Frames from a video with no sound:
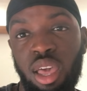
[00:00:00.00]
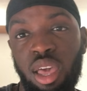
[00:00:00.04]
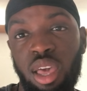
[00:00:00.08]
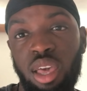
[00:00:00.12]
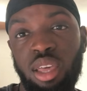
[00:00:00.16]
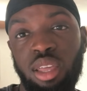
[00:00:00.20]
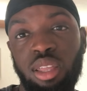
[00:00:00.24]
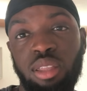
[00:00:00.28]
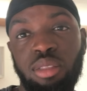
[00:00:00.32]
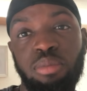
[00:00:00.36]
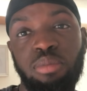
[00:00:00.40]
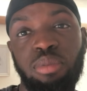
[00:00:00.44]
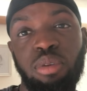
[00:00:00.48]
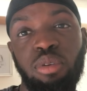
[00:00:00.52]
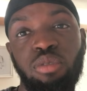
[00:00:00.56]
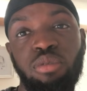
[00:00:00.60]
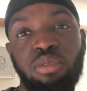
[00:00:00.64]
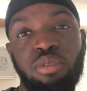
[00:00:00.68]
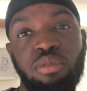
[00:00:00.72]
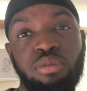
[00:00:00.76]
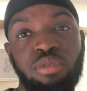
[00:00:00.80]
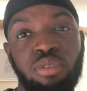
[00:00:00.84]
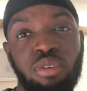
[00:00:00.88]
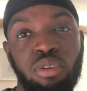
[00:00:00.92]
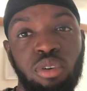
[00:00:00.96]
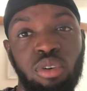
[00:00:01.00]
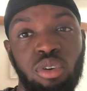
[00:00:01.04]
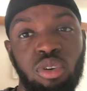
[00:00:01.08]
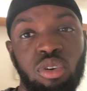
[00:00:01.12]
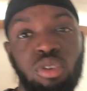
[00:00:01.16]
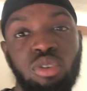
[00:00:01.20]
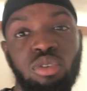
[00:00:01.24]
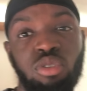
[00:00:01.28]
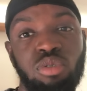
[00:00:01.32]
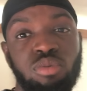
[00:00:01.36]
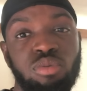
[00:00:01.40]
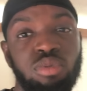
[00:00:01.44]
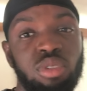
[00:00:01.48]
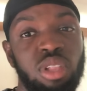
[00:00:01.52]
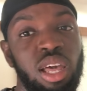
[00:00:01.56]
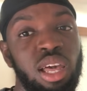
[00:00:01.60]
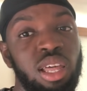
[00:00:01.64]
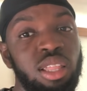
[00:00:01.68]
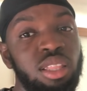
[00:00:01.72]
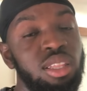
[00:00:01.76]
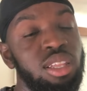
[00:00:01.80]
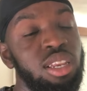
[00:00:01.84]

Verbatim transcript: and be with him for like